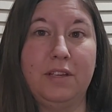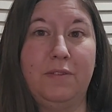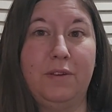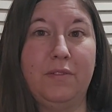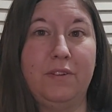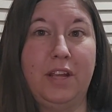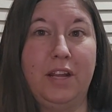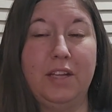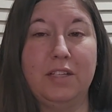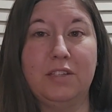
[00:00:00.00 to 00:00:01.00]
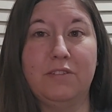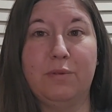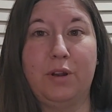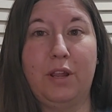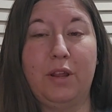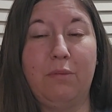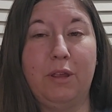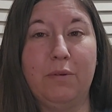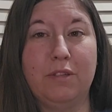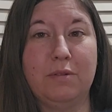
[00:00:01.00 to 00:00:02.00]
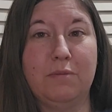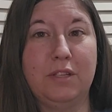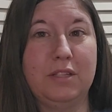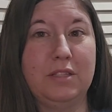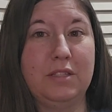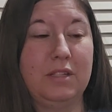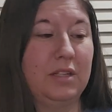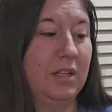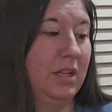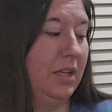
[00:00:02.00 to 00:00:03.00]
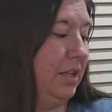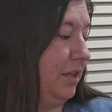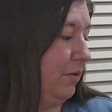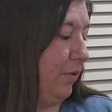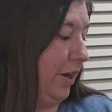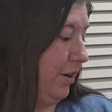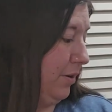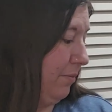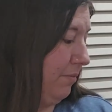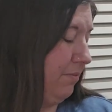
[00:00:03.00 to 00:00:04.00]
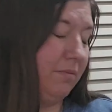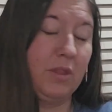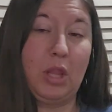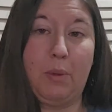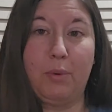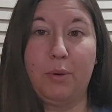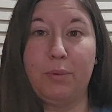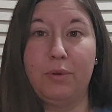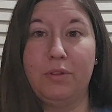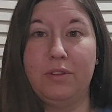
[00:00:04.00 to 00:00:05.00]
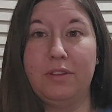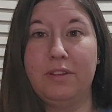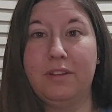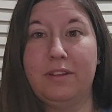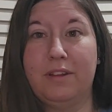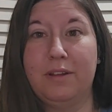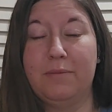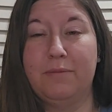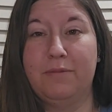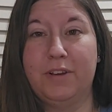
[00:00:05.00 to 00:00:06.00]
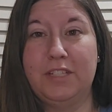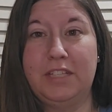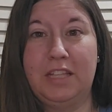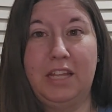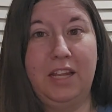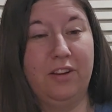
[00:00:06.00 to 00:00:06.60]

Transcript: If you have any ideas of what I could make with some of these, the random purple fuzzy thing,